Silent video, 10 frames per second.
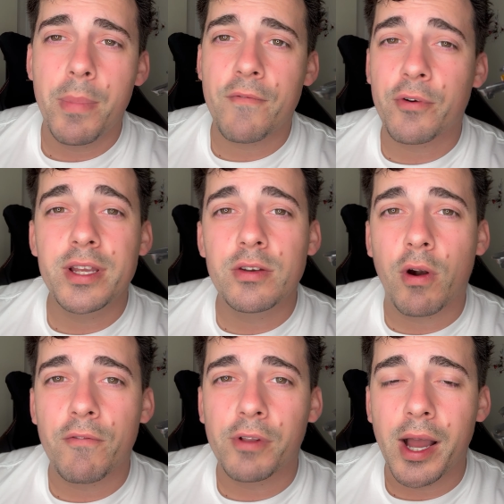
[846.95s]
But for
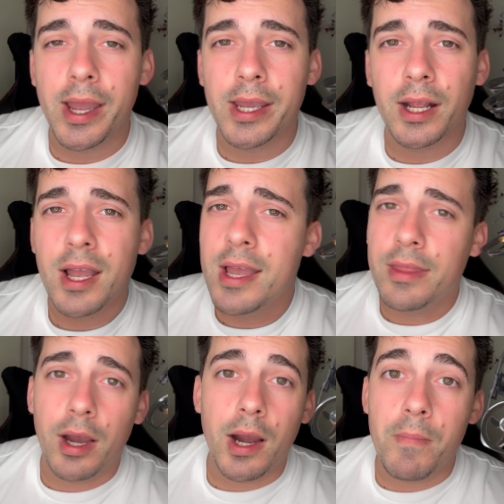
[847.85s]
indoor flying,
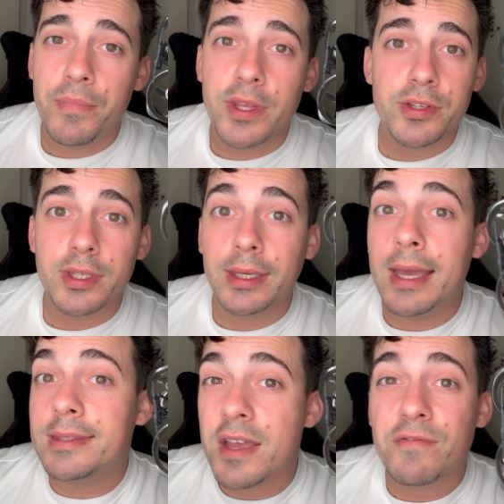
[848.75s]
um, this
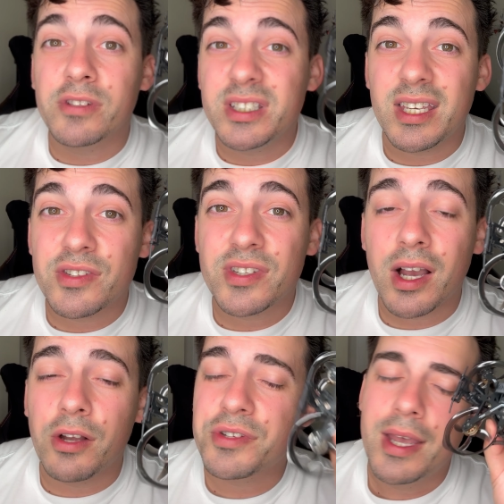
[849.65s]
thing definitely
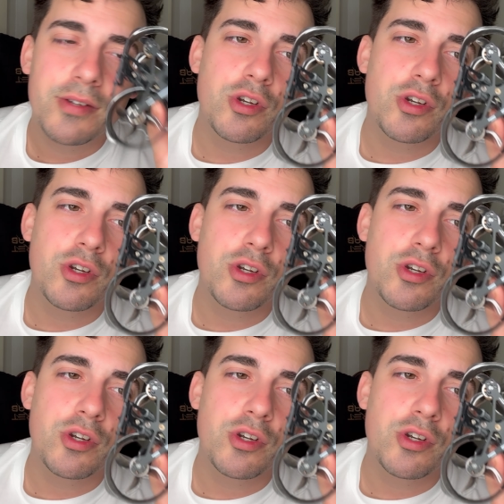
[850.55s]
excels,